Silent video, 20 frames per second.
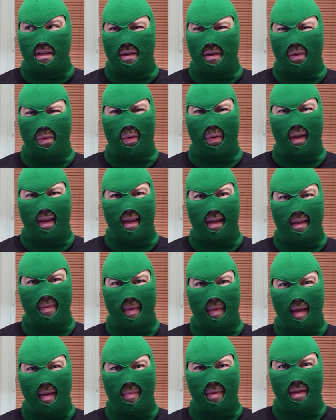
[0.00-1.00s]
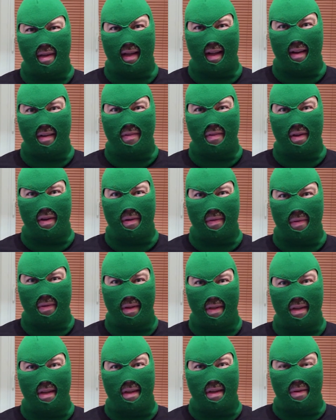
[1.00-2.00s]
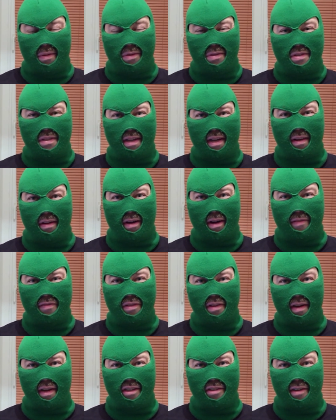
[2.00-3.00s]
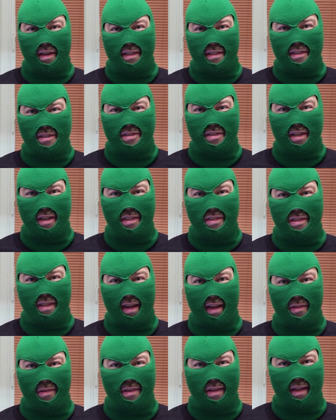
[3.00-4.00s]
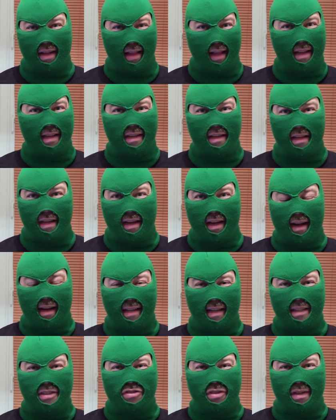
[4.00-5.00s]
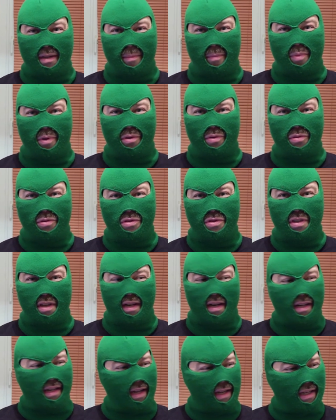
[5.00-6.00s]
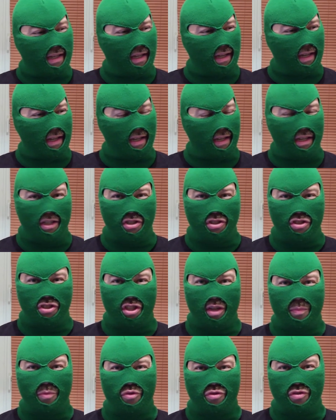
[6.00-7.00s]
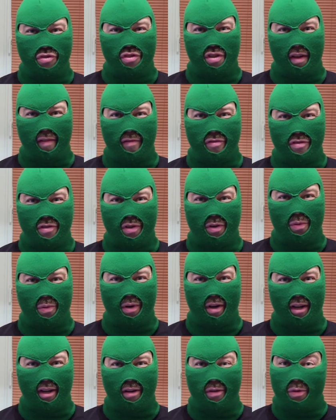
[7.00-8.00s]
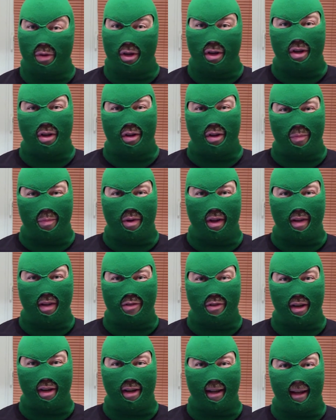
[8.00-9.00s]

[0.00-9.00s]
week, maybe? I don't know. We'll see how often I crank these things out. I like drinking booze, and I like eating chips and stuff, so probably crank out a